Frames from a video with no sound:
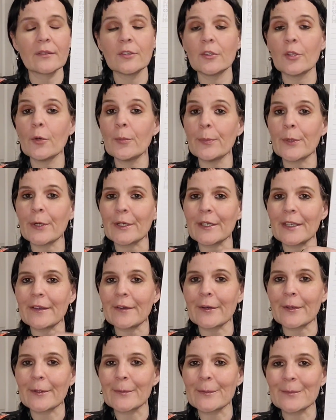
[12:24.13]
Notebook
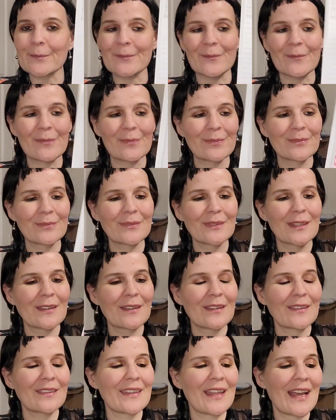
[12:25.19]
here.
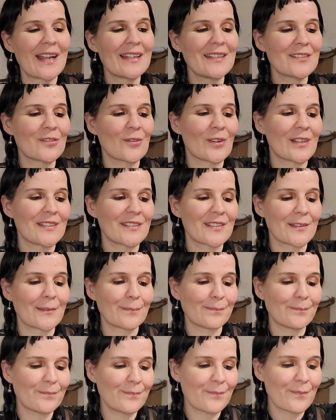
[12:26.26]
That is
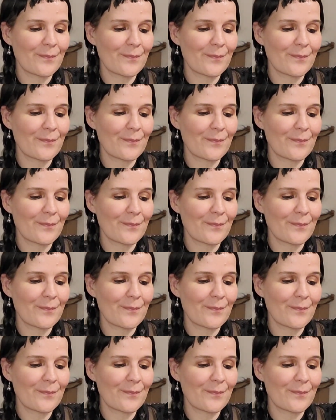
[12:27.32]
awesome.